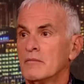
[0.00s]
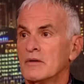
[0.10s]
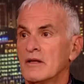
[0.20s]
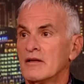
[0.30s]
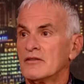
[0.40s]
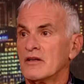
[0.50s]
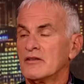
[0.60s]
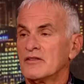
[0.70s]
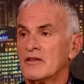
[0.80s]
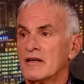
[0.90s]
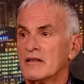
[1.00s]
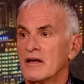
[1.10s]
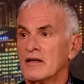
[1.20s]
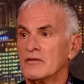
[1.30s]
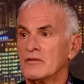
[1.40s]
But as I said,
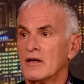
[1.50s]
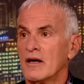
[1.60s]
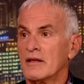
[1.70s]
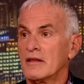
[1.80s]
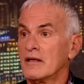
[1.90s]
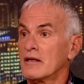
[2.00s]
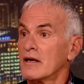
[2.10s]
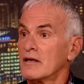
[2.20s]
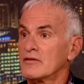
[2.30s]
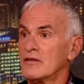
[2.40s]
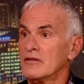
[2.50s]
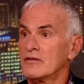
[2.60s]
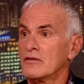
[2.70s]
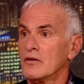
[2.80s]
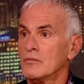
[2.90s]
I think Gaza
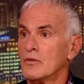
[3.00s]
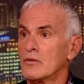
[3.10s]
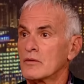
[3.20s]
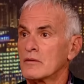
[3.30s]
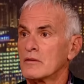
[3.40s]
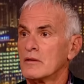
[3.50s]
is no more.